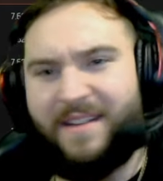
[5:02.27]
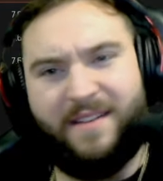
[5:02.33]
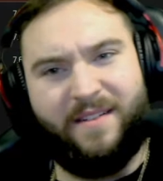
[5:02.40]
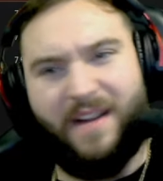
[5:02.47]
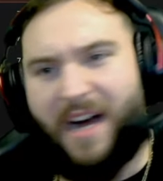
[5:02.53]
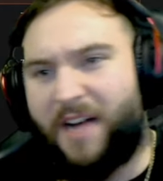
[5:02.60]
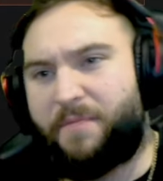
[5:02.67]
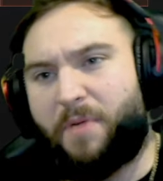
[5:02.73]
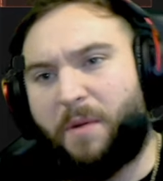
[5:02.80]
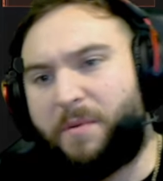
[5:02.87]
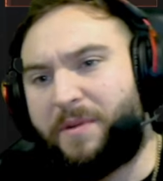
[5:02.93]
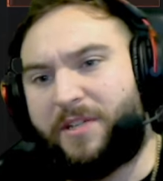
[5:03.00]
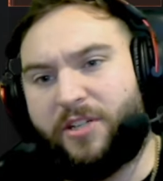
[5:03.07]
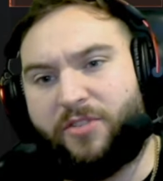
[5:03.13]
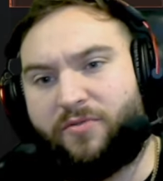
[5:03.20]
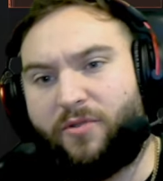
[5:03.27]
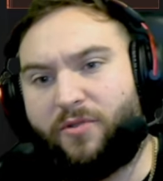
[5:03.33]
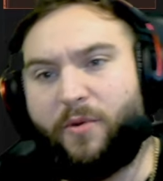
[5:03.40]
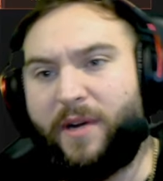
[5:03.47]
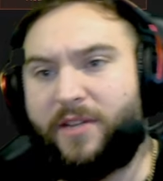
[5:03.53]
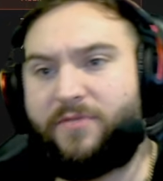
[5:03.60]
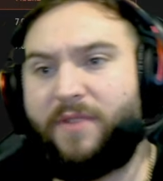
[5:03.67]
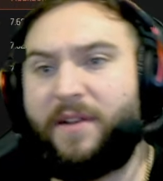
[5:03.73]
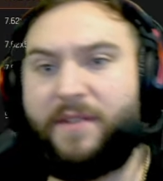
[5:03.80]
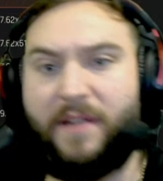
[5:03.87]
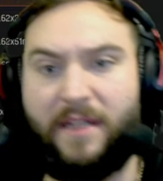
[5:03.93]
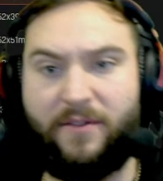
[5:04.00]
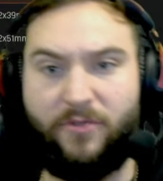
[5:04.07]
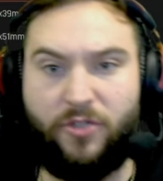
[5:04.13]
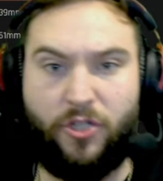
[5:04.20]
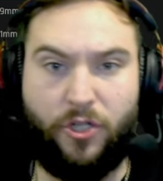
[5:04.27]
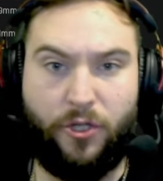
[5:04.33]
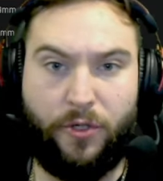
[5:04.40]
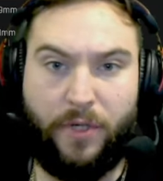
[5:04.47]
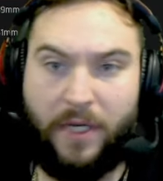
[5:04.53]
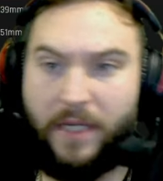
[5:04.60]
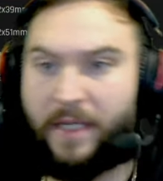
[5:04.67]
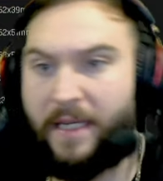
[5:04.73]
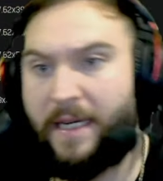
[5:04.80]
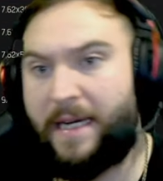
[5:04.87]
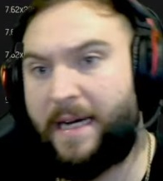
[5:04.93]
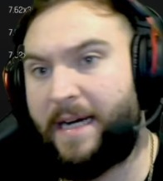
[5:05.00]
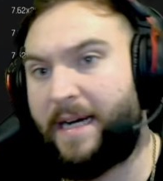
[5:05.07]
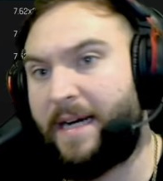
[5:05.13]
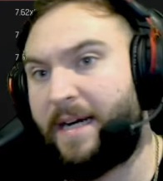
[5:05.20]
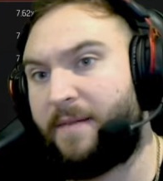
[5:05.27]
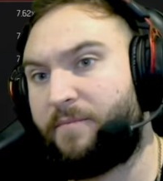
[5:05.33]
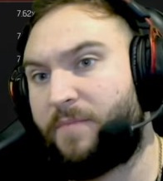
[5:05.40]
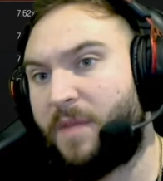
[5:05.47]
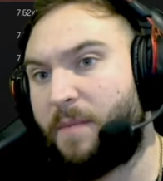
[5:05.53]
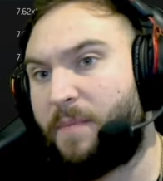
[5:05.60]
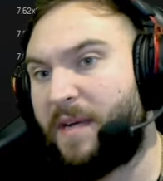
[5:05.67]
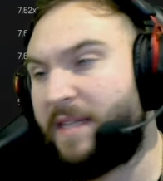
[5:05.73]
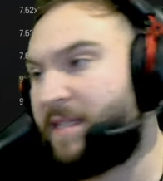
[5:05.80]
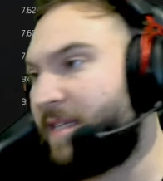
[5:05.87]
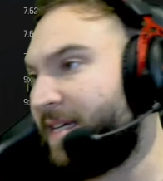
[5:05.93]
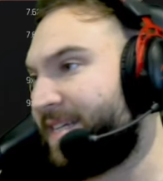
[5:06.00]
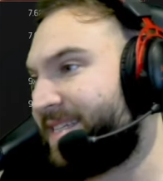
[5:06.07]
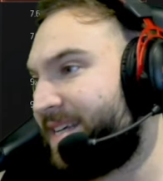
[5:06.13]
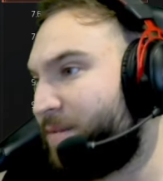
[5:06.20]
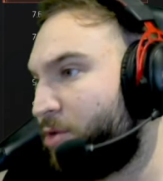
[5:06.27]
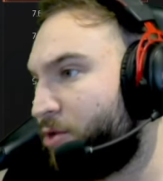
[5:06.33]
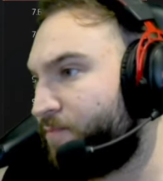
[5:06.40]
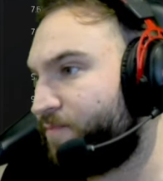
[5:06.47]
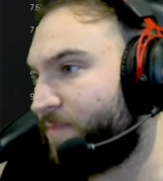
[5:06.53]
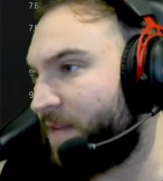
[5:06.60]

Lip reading: I'd probably just always run the level 2, the PTS ammo.